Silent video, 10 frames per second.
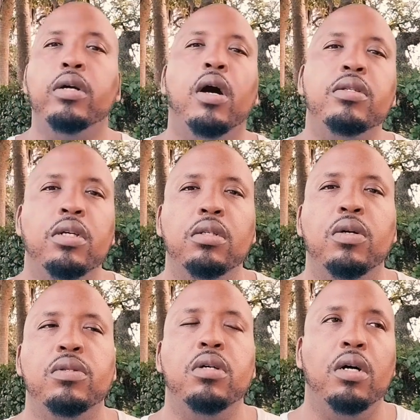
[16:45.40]
Carlton
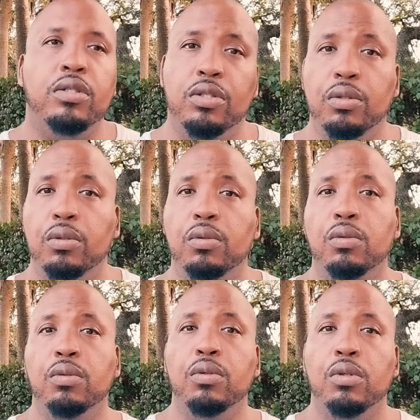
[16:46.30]
goes and talks to
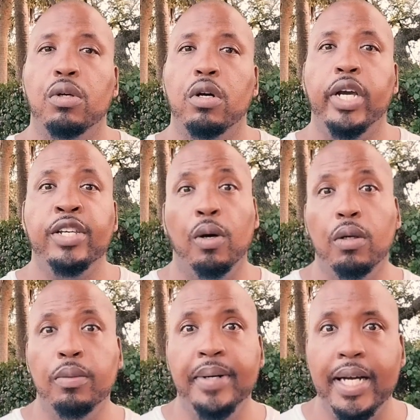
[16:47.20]
his
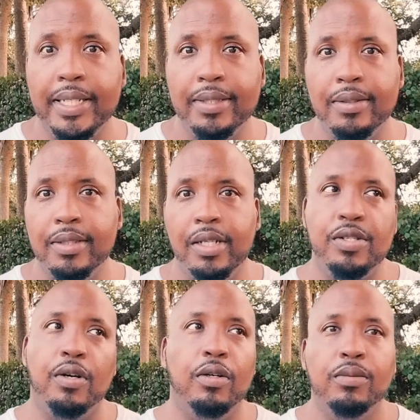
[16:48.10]
old buddy,
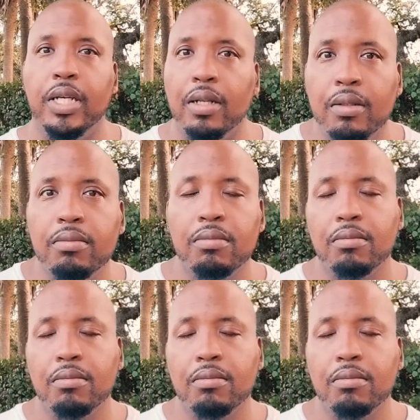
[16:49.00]
his old dealer.